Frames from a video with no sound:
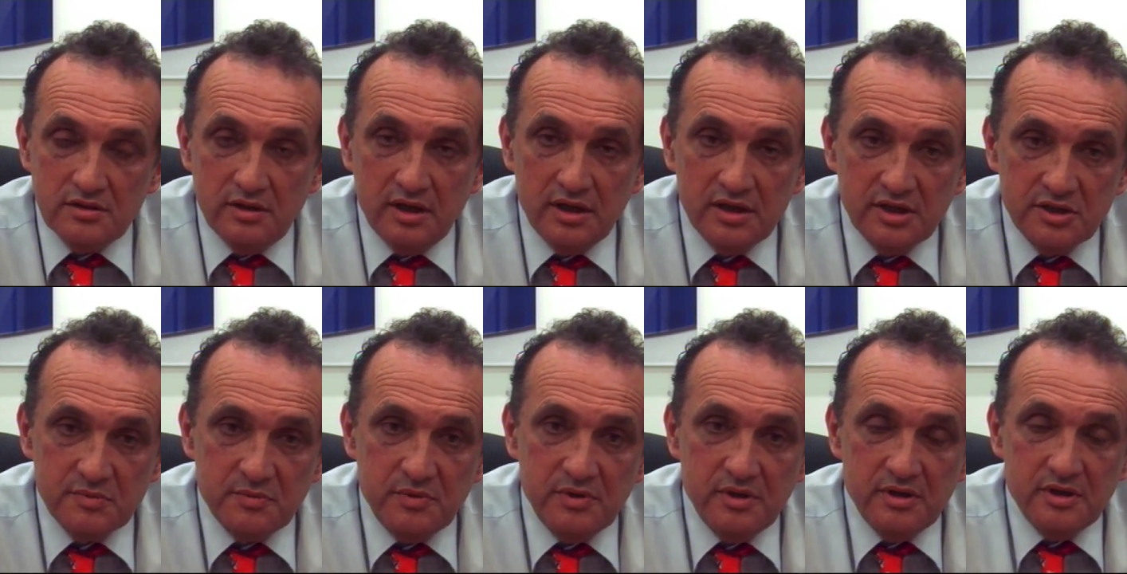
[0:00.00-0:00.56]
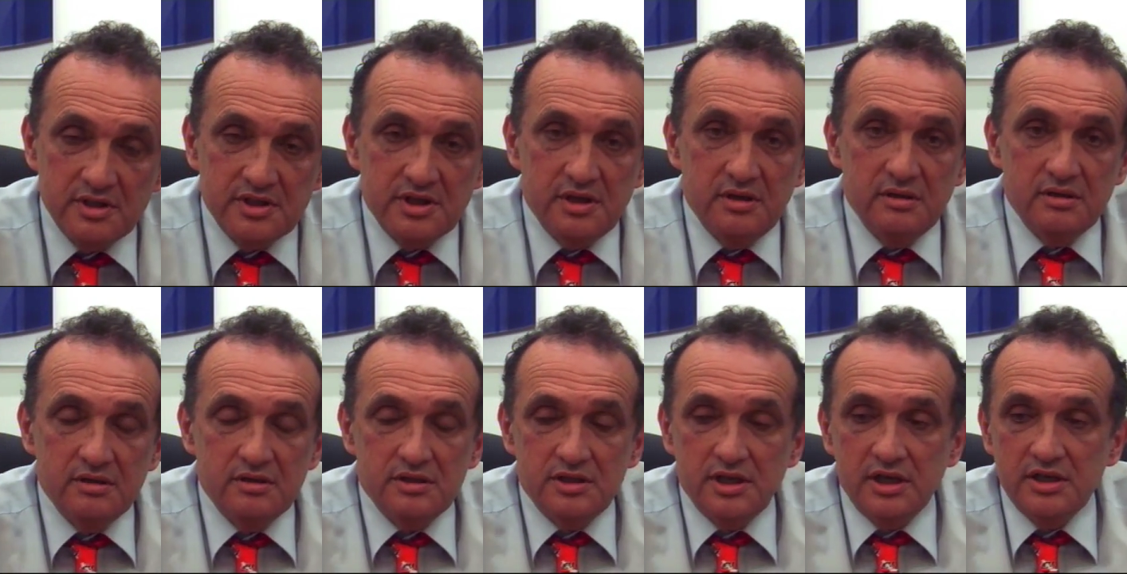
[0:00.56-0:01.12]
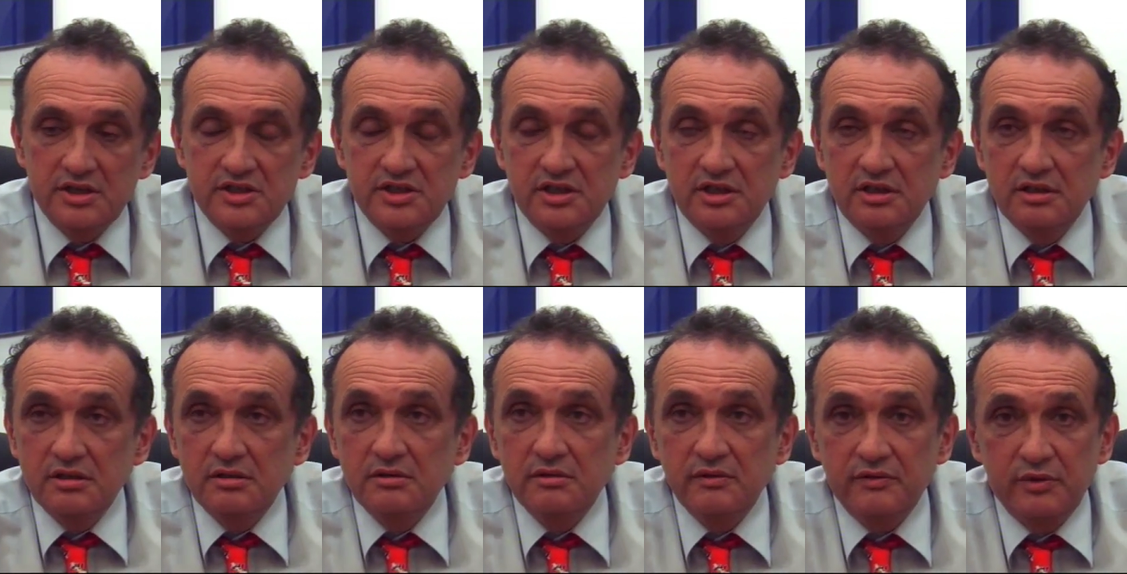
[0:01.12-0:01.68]
Australian experience here in
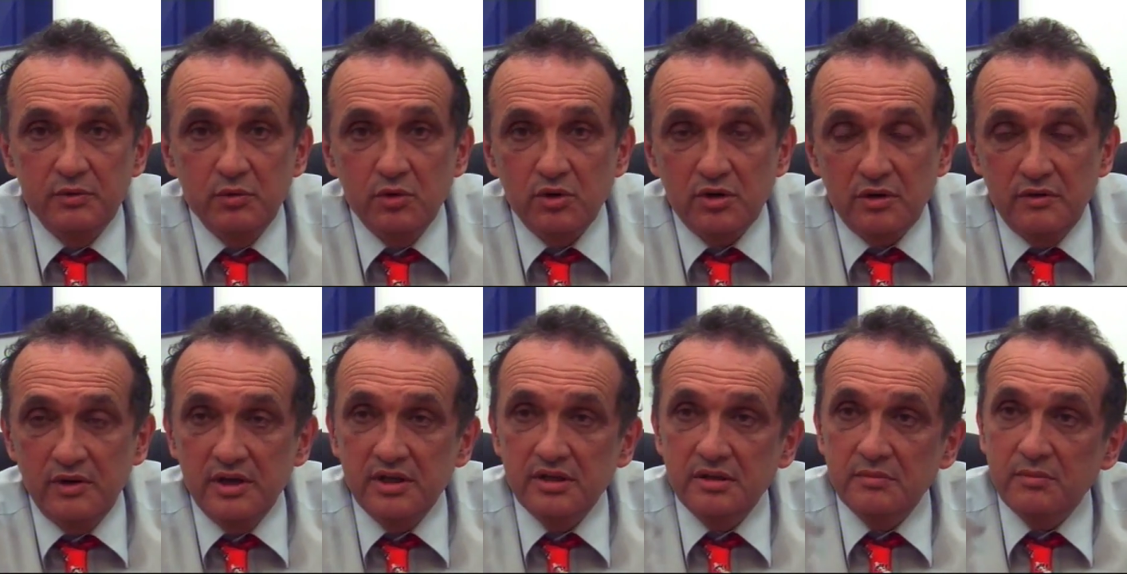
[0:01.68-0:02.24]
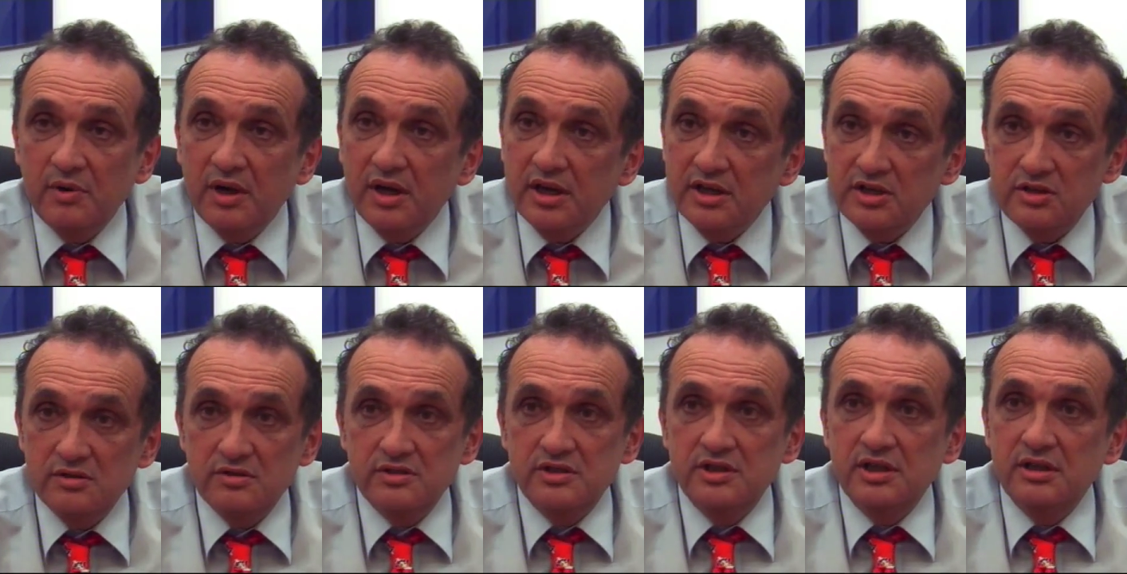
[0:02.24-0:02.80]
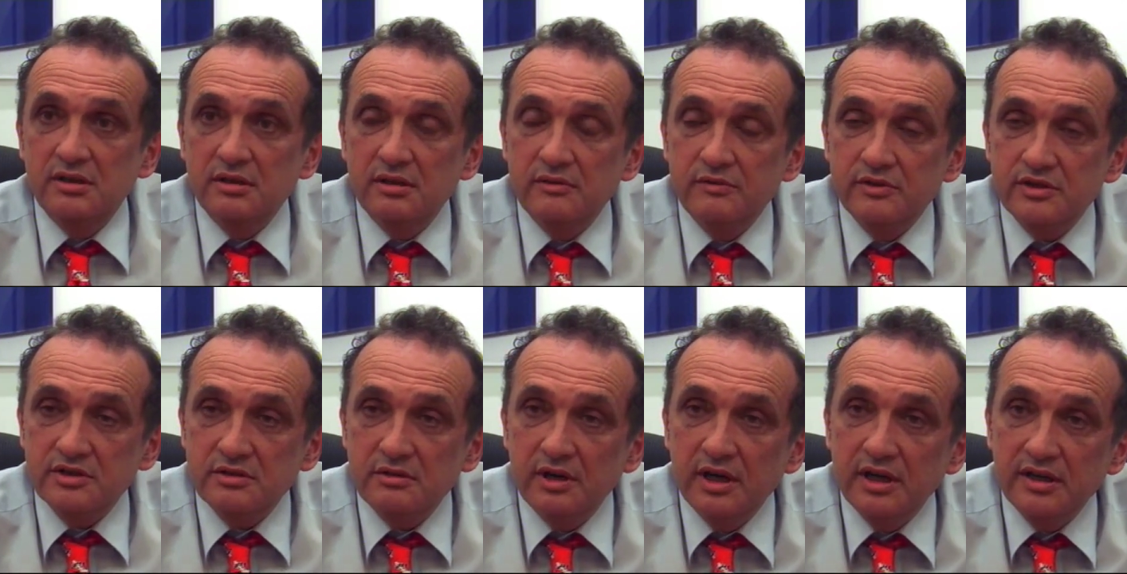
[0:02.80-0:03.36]
JCU, if you walk around the place, you'll see a lot of
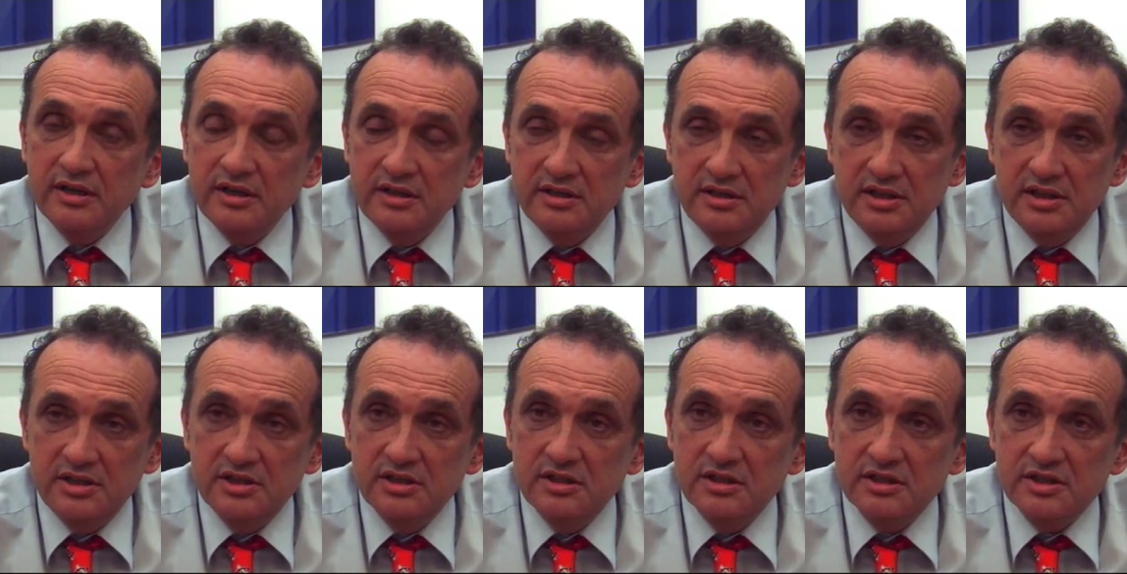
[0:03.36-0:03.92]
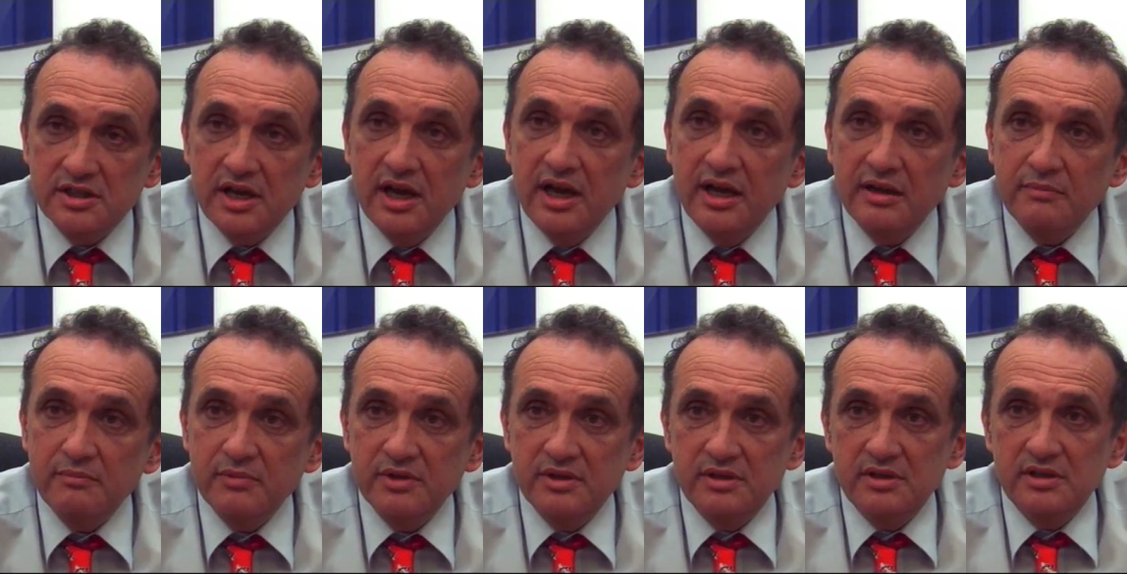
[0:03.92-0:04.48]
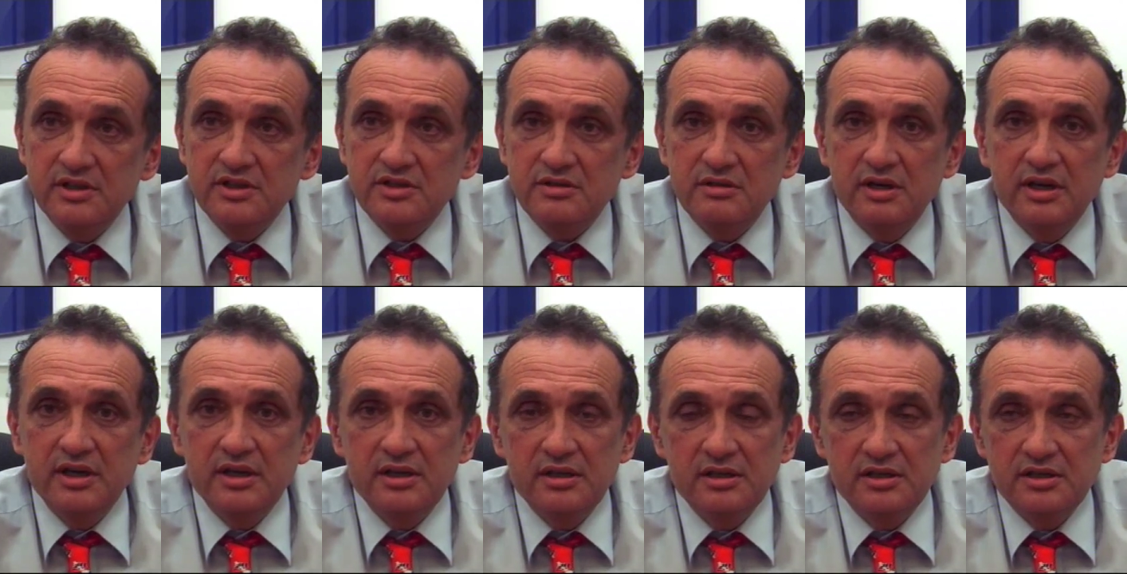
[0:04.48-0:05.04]
Australian Indigenous art, but the
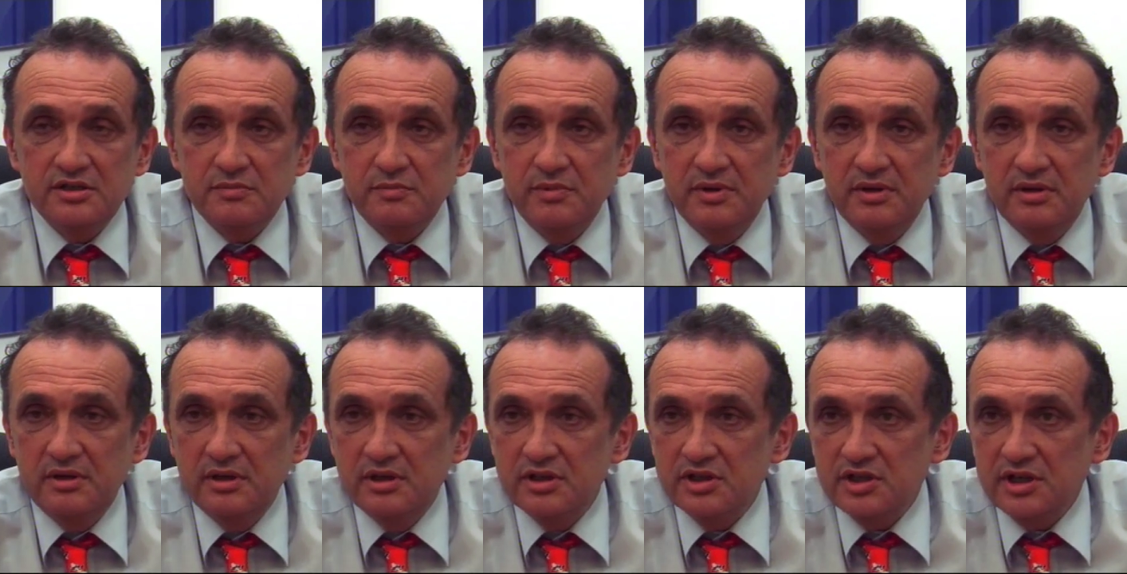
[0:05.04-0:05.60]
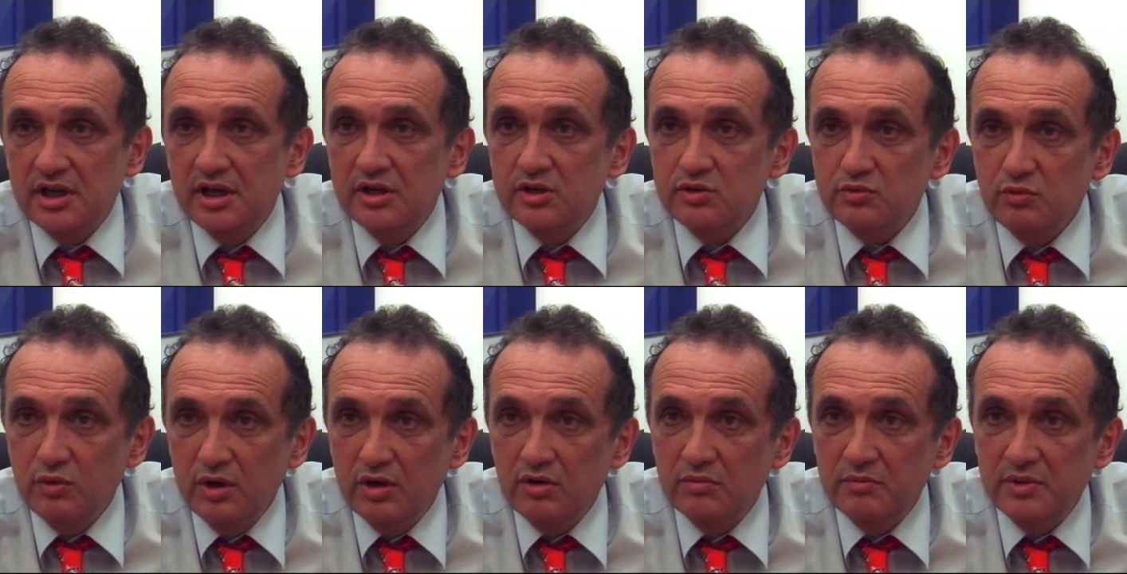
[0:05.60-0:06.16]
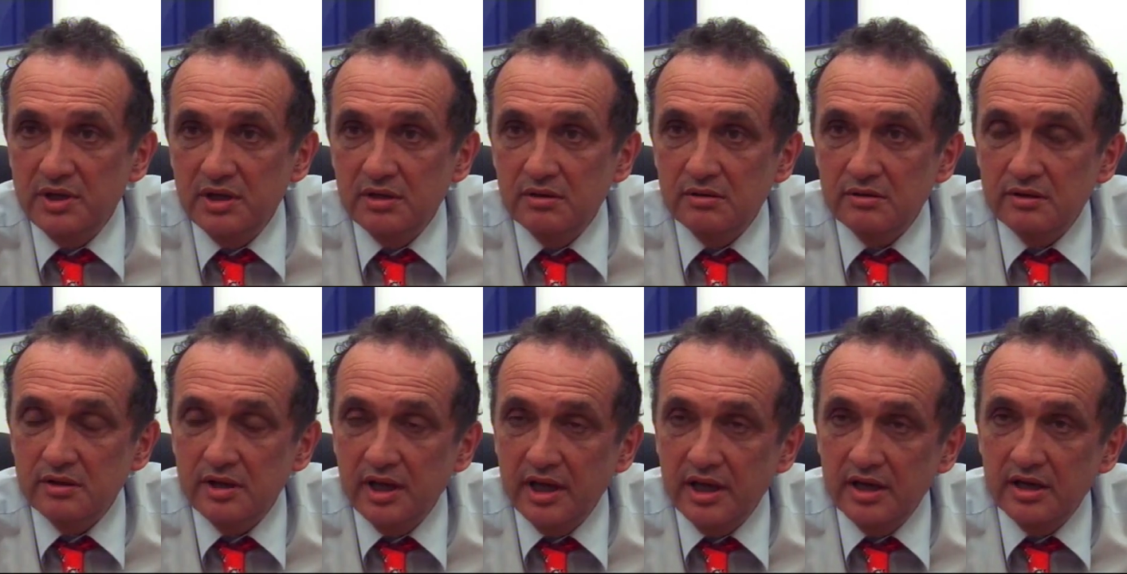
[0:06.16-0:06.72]
Australian experience goes well
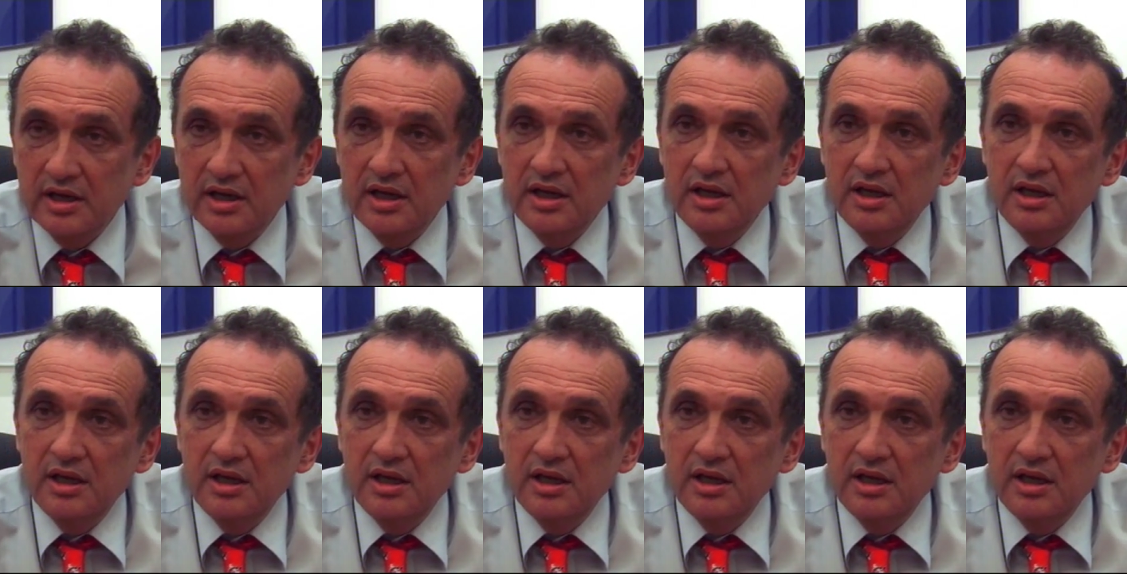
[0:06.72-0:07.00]
beyond that.